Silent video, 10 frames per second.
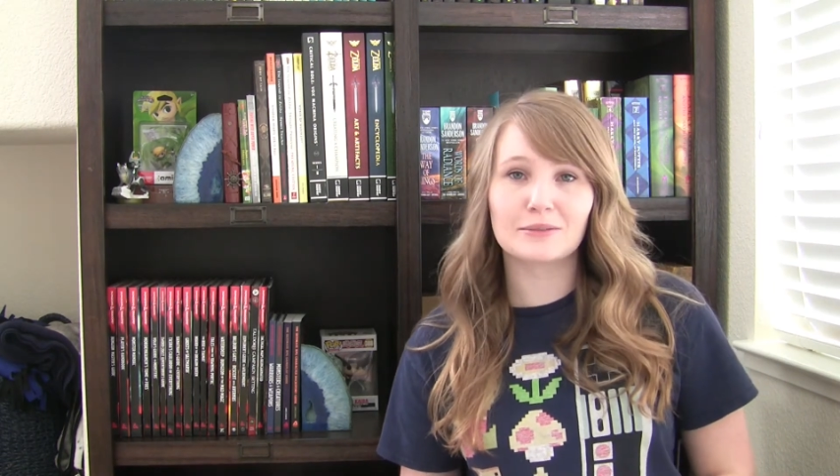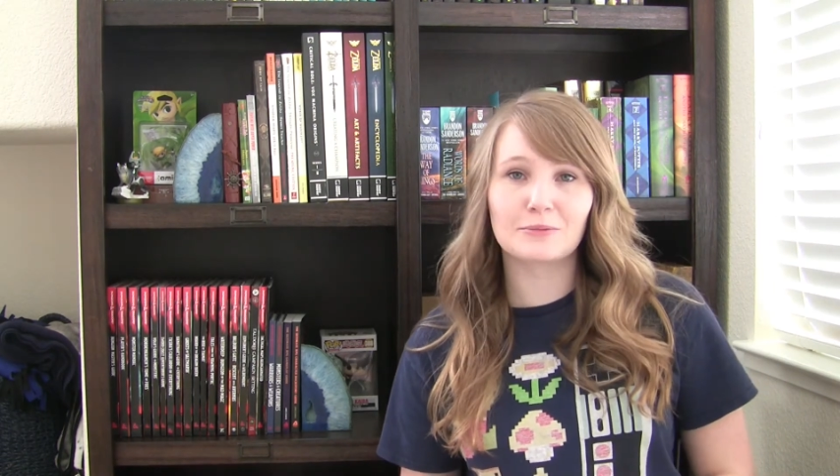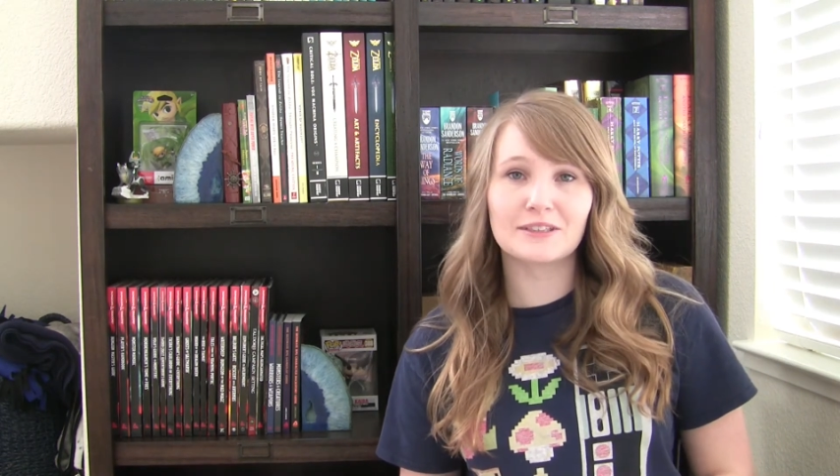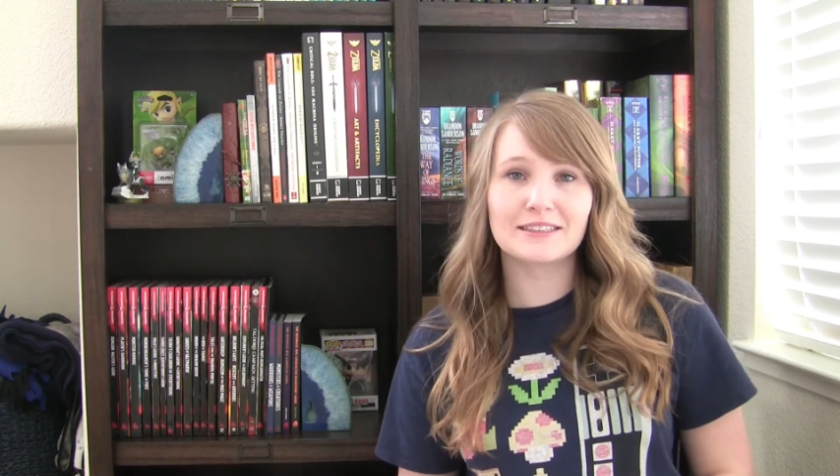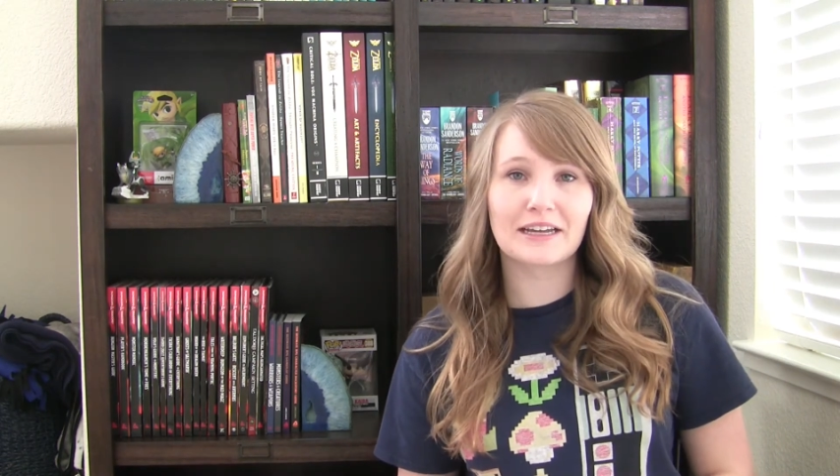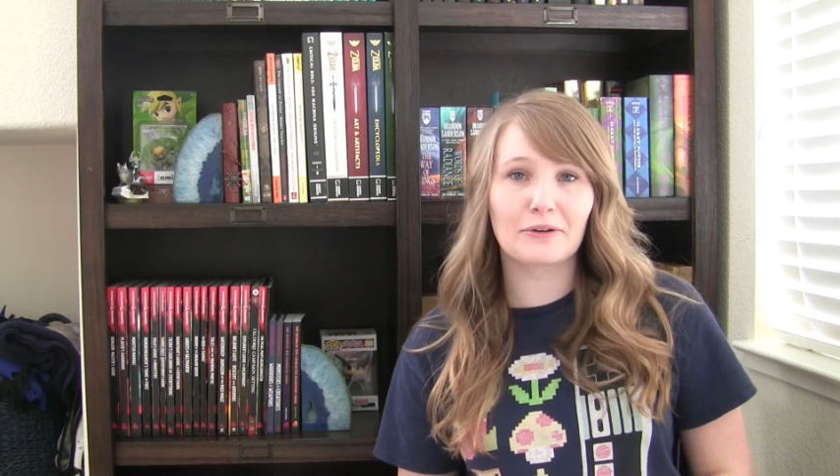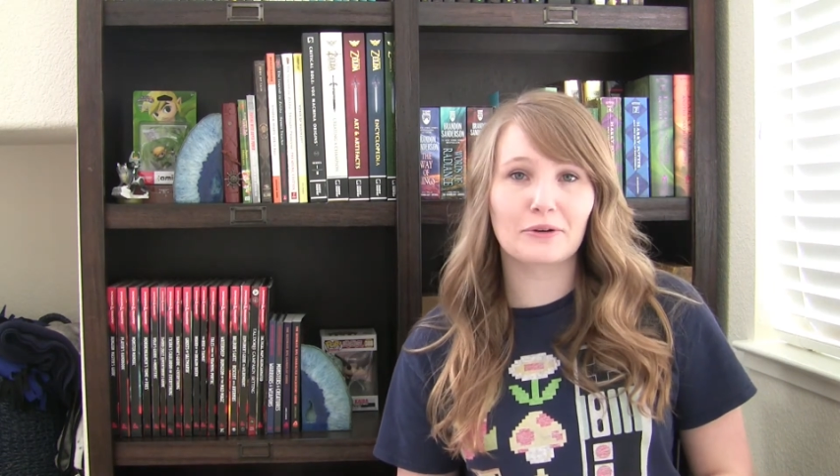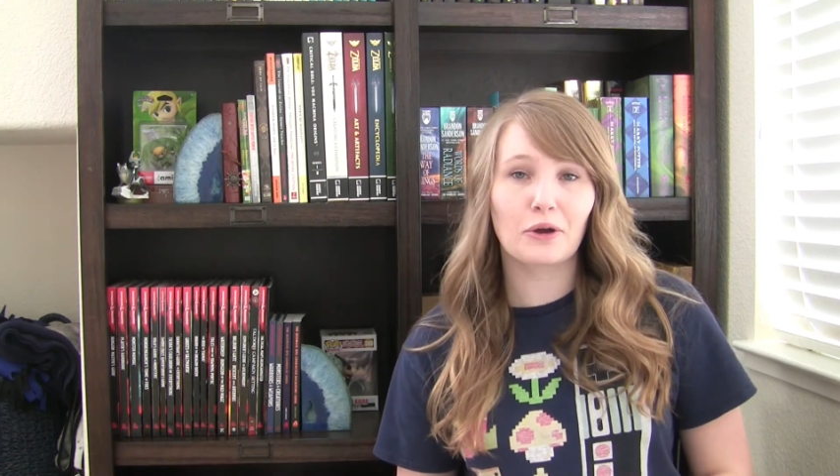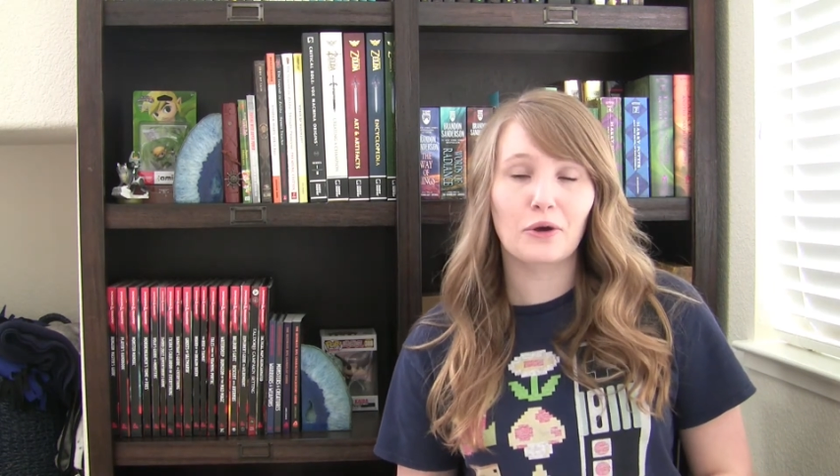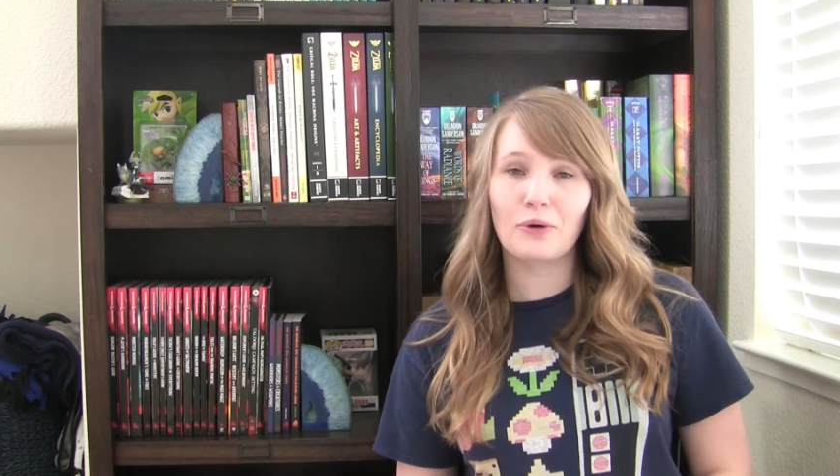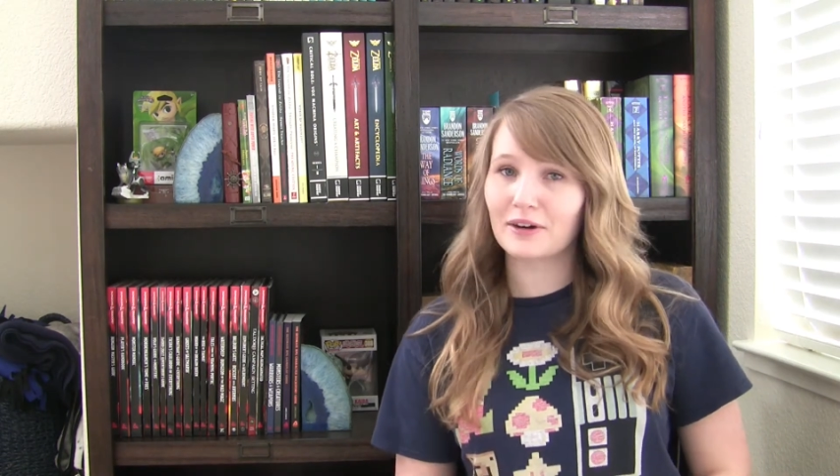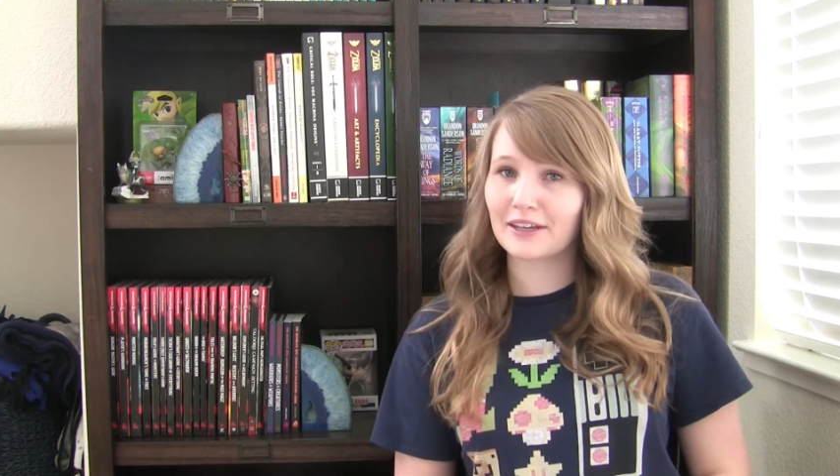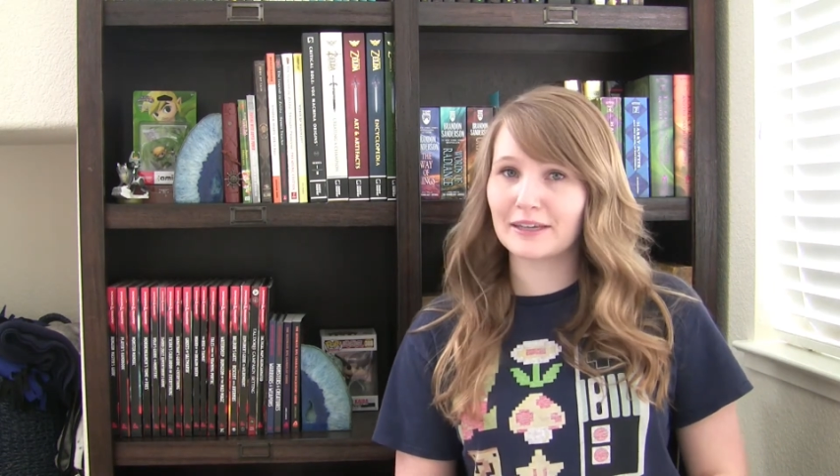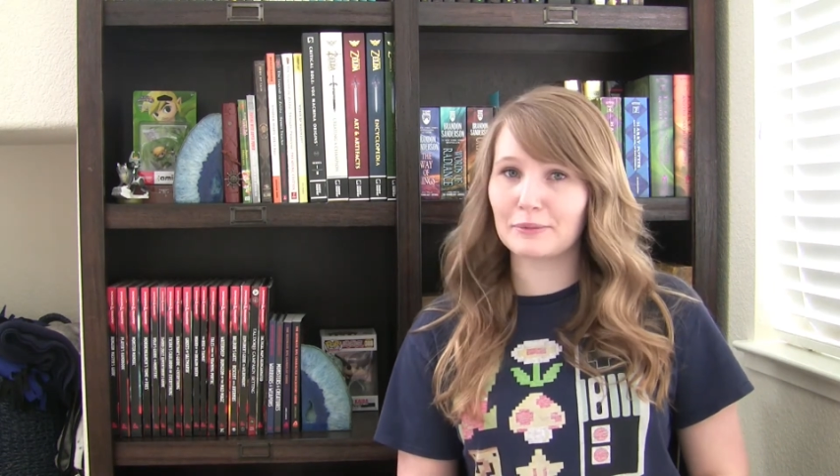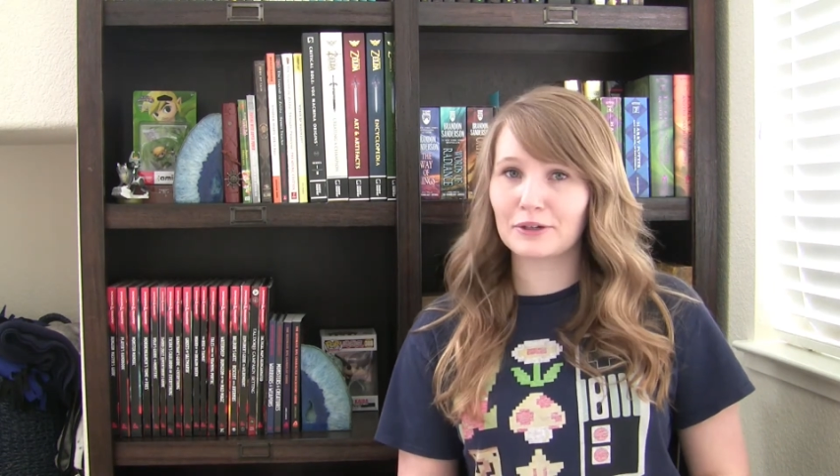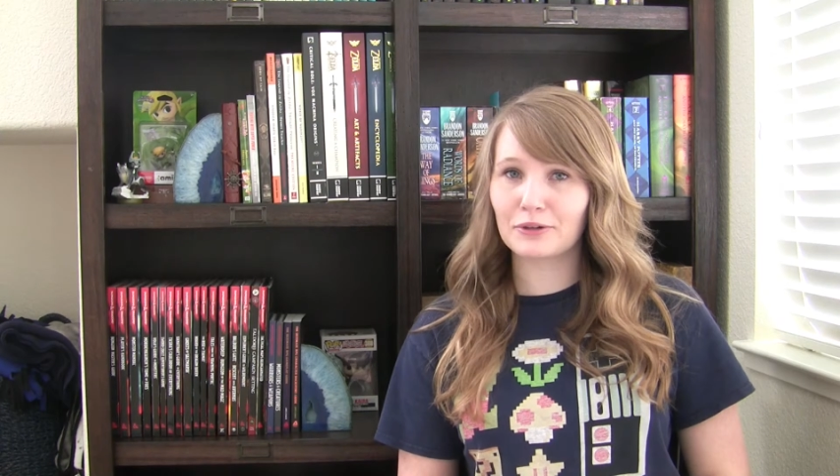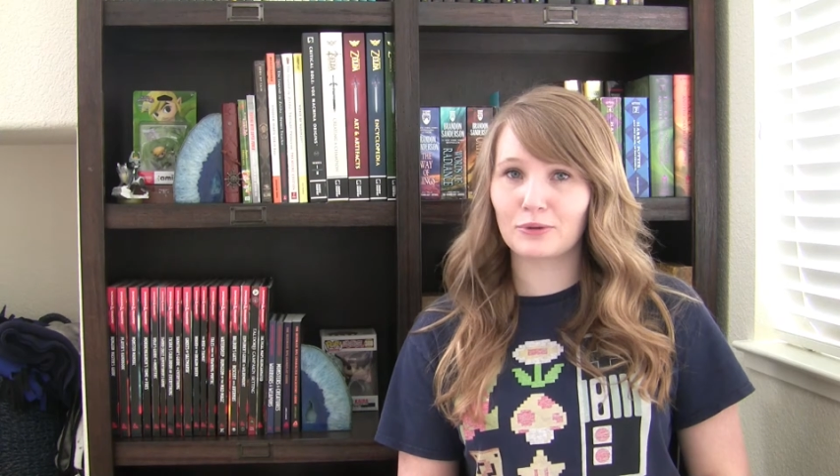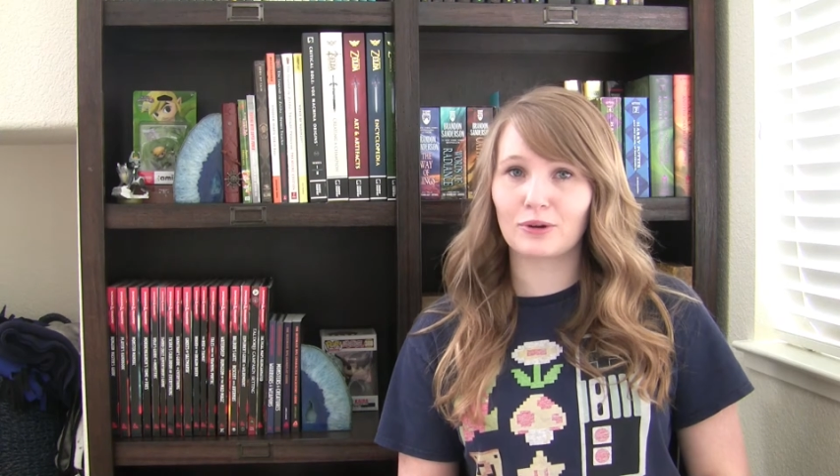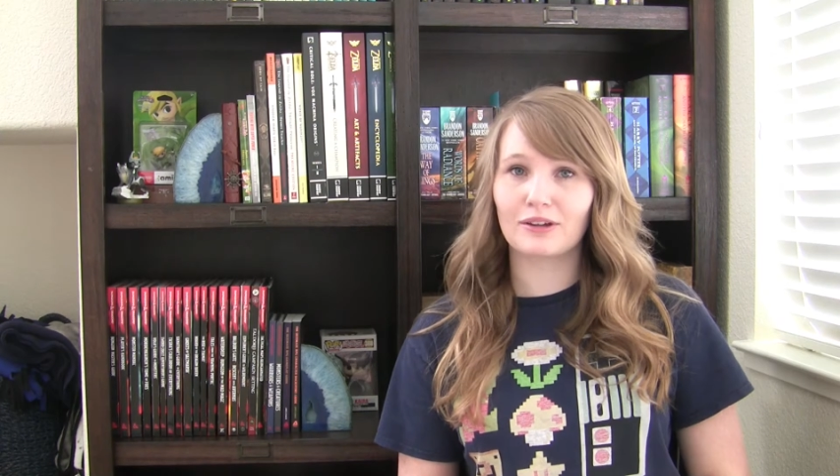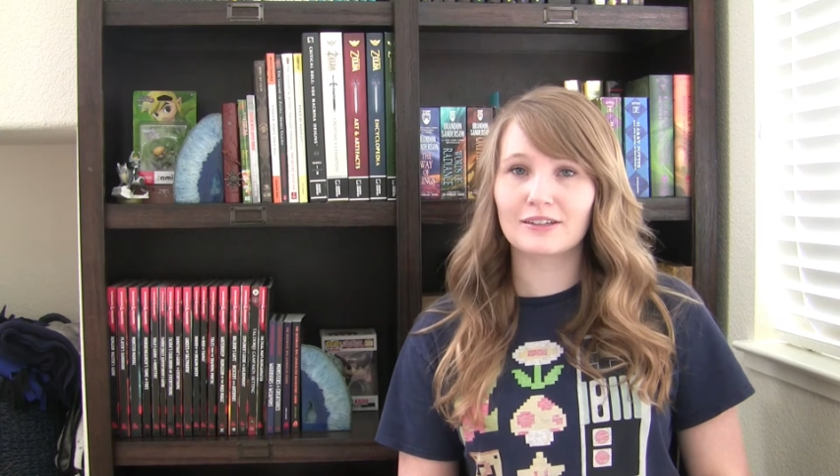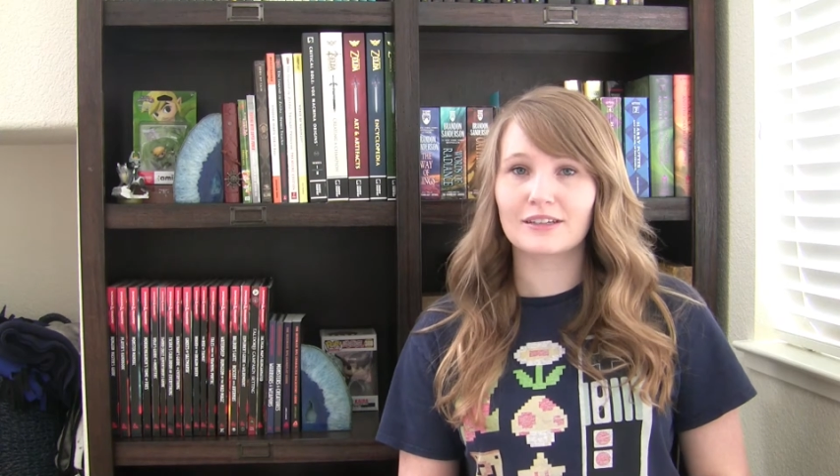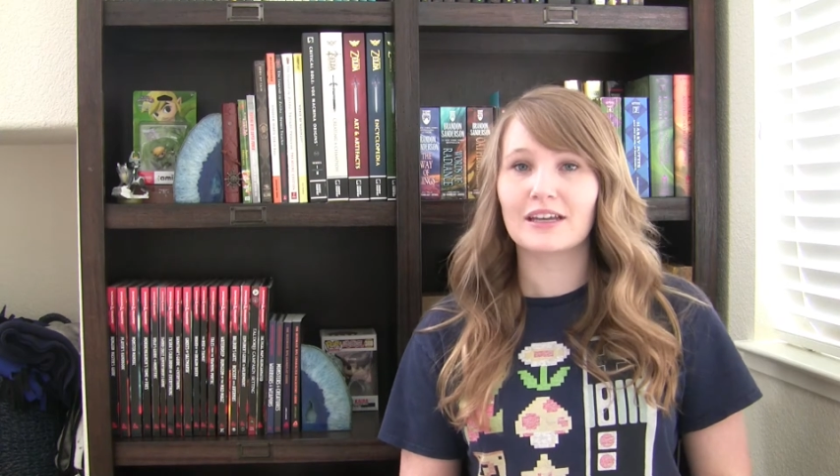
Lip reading: someone down or keep your cool,